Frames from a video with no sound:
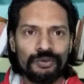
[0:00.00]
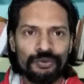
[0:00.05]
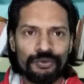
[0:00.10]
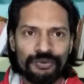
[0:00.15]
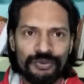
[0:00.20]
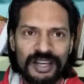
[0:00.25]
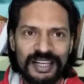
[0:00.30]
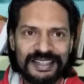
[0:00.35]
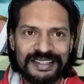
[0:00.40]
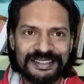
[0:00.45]

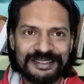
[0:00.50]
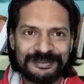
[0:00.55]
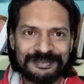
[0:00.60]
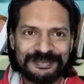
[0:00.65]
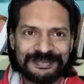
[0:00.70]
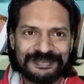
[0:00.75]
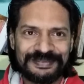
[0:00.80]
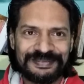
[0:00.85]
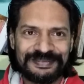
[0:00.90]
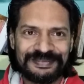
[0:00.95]
Welcome.
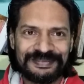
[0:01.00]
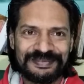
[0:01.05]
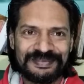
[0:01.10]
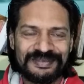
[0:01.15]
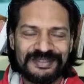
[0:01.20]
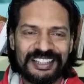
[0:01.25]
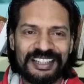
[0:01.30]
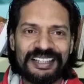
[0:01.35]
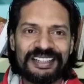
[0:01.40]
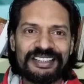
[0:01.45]

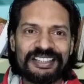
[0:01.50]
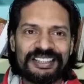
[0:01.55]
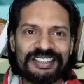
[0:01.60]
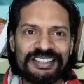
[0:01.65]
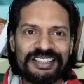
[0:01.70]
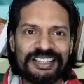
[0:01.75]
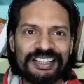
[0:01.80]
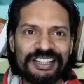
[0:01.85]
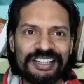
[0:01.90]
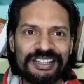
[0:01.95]
In the
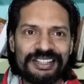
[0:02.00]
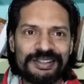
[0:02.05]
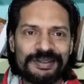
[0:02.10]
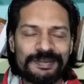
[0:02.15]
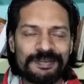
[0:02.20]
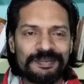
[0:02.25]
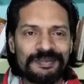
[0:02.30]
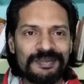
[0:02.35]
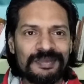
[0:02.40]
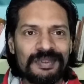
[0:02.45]
series
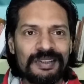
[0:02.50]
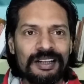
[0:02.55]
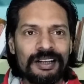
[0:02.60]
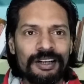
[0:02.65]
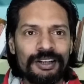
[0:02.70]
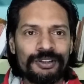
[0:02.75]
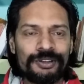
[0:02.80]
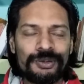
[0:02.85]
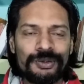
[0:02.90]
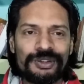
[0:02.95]

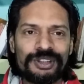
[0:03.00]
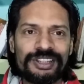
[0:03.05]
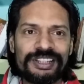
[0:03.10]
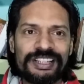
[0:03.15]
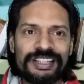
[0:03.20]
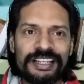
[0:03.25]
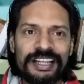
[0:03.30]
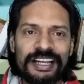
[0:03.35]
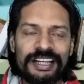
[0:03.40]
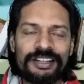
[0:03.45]

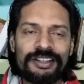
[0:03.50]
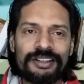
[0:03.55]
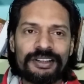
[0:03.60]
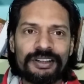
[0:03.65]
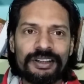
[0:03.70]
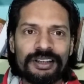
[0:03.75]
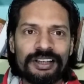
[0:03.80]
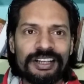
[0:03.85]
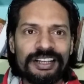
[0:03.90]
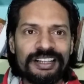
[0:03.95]
UGC-NET
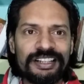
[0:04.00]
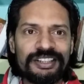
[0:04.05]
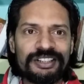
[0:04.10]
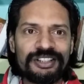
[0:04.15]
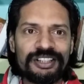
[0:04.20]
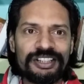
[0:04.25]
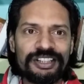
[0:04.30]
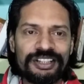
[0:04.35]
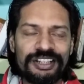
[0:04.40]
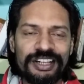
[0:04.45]
English
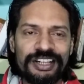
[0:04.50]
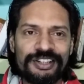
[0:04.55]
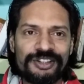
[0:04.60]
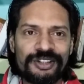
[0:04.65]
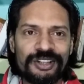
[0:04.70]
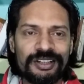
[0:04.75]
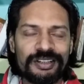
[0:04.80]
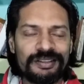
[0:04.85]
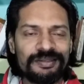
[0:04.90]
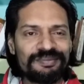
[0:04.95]

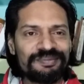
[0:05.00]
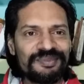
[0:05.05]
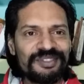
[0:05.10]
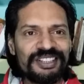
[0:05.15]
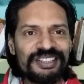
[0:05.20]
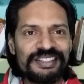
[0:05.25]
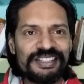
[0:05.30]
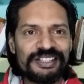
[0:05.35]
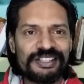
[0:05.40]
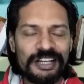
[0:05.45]
Literature,
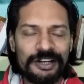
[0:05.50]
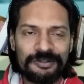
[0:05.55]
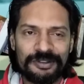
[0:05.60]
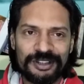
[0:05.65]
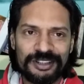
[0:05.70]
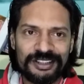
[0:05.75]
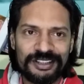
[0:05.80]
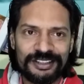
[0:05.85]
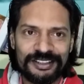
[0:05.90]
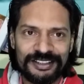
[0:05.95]
this is our
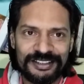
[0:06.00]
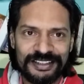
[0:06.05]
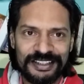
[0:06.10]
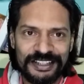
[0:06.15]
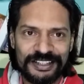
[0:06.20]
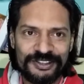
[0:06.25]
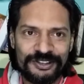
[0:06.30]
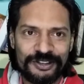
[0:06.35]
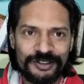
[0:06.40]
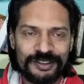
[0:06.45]
third
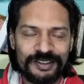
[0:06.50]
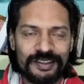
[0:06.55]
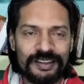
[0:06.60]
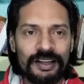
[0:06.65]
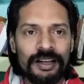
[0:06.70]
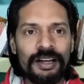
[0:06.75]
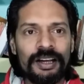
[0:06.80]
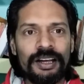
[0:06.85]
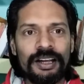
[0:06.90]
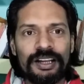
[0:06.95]
lecture.
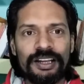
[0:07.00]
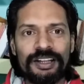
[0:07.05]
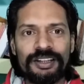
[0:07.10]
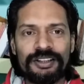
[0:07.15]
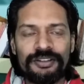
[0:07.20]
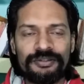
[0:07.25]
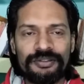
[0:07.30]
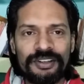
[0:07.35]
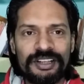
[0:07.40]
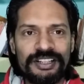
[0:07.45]
In
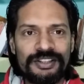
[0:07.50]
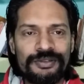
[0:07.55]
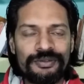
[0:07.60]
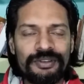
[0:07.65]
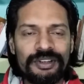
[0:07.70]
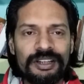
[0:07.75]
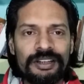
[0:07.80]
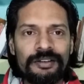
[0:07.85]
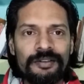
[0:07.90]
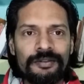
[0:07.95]
the first
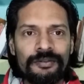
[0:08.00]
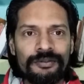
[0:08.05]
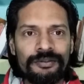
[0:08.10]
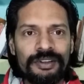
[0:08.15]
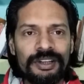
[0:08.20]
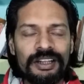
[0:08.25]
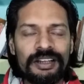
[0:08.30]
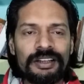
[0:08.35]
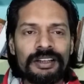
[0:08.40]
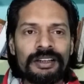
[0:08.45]
one,
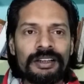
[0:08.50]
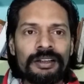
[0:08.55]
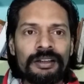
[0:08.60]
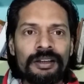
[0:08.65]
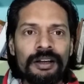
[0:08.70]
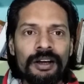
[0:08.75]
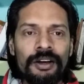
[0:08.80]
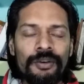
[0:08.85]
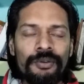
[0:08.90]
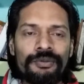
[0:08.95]
we learn
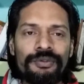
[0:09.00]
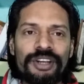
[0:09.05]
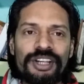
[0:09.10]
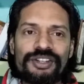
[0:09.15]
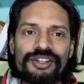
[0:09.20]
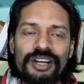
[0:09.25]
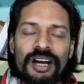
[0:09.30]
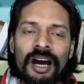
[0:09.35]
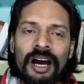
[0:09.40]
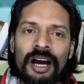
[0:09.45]

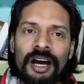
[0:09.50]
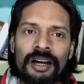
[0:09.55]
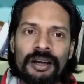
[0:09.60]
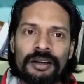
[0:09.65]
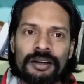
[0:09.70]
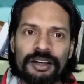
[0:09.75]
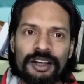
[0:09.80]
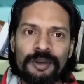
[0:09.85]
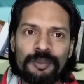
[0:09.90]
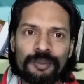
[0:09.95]
which are
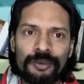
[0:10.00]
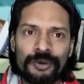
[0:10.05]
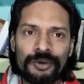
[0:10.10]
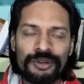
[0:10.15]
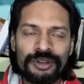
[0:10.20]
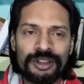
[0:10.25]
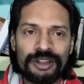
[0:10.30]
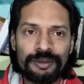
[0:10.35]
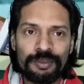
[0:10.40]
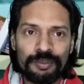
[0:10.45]

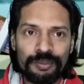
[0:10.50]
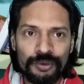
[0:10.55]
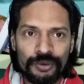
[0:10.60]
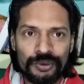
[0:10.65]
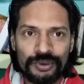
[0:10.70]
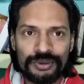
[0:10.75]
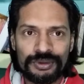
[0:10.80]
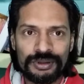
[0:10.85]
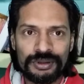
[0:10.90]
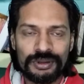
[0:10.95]
important
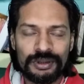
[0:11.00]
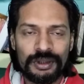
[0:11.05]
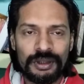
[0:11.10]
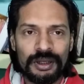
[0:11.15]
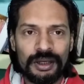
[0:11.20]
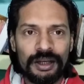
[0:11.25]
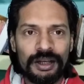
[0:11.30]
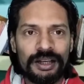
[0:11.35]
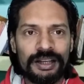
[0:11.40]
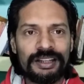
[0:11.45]
books.
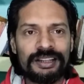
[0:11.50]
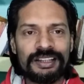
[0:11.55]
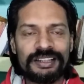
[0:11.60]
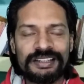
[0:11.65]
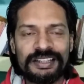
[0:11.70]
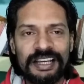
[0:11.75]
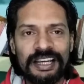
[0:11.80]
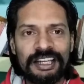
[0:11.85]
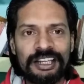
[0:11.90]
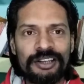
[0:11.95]
In the
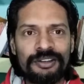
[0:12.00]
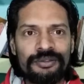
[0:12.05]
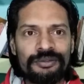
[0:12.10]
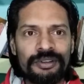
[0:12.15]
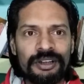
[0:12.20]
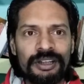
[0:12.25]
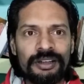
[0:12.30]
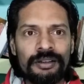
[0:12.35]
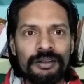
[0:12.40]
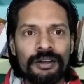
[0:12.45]
second
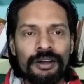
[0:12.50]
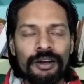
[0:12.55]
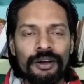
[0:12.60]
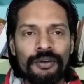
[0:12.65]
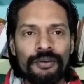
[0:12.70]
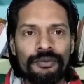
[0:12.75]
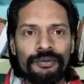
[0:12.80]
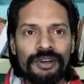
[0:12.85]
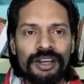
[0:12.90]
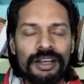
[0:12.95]
one,
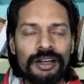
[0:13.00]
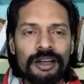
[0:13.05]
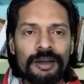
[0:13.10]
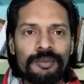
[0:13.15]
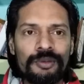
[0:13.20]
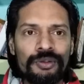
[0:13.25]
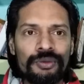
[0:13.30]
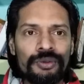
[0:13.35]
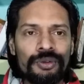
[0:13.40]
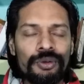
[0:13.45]
we
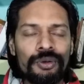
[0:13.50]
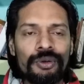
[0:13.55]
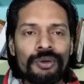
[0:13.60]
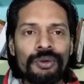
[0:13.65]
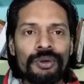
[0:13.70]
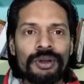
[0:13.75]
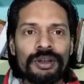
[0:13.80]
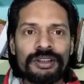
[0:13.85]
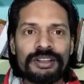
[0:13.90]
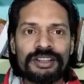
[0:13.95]
come to know
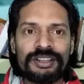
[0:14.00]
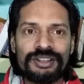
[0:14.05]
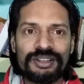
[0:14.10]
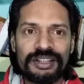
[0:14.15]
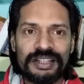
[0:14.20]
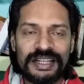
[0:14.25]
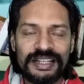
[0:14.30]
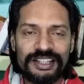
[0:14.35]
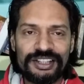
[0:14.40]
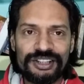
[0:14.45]
the
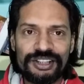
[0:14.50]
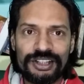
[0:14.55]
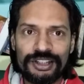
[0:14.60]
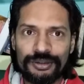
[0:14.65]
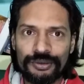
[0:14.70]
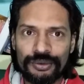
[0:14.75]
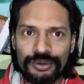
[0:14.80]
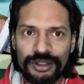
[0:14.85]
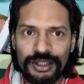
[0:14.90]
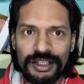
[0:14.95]
strategy
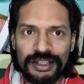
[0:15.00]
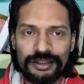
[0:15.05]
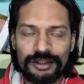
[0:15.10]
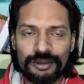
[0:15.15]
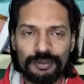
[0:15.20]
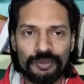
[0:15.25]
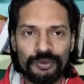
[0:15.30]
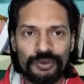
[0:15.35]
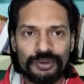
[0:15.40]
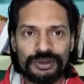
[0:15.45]
to read the
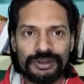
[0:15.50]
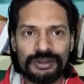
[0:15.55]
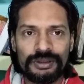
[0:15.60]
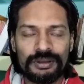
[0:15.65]
books.